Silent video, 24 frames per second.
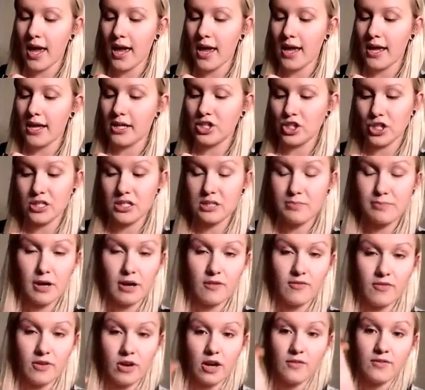in Just
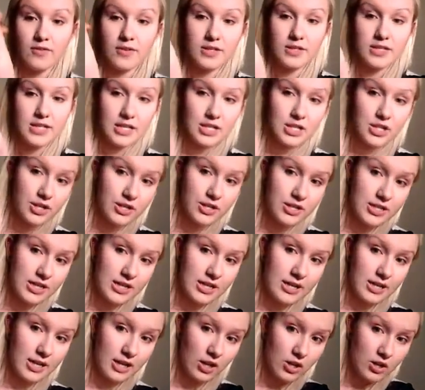Buff Enough
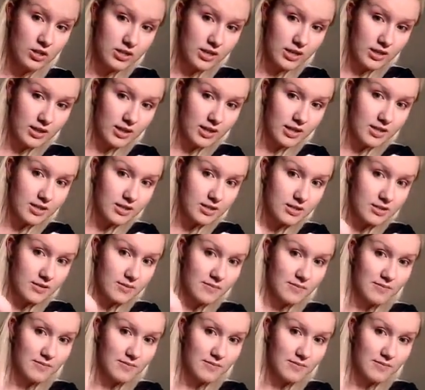613. It looks like this.